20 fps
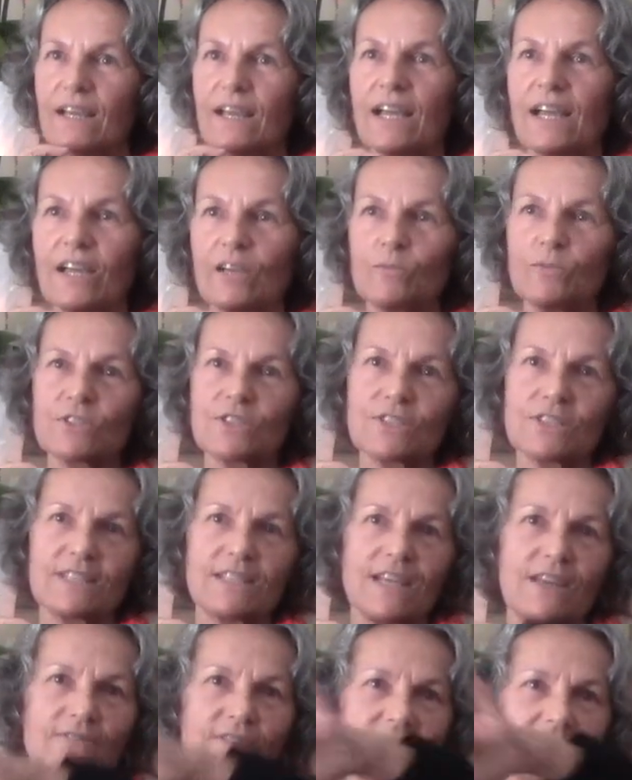I will just
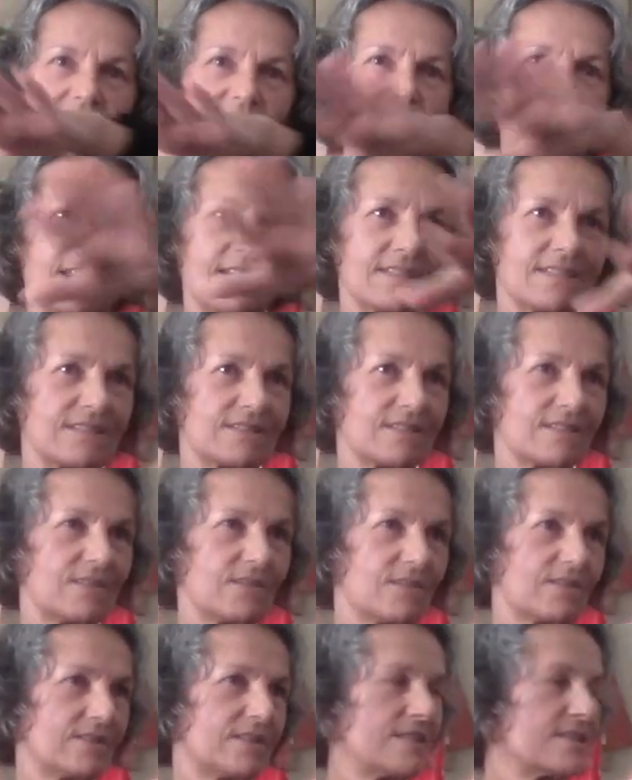have a sense
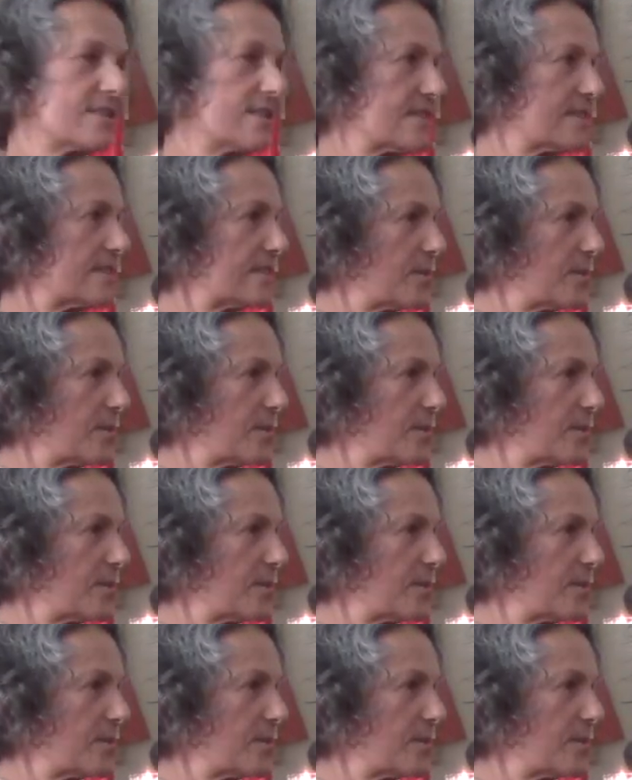this is